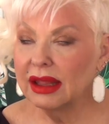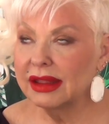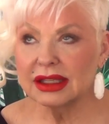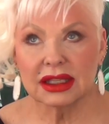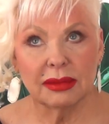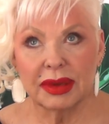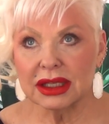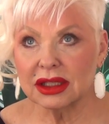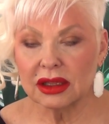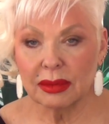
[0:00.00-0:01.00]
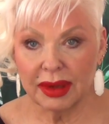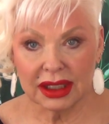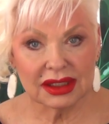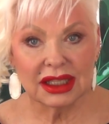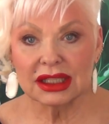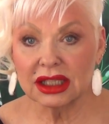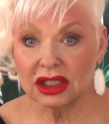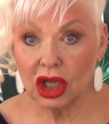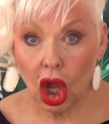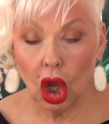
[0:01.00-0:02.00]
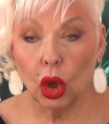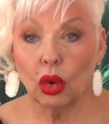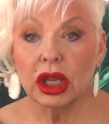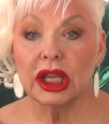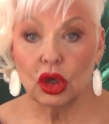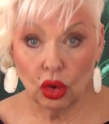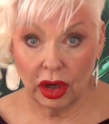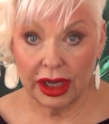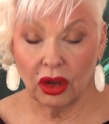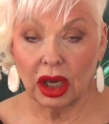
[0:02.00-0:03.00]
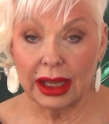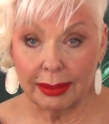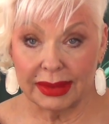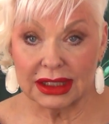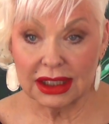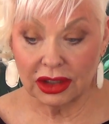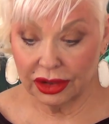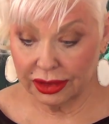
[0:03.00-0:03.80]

This is the best of the best. This is the holy grail, let me tell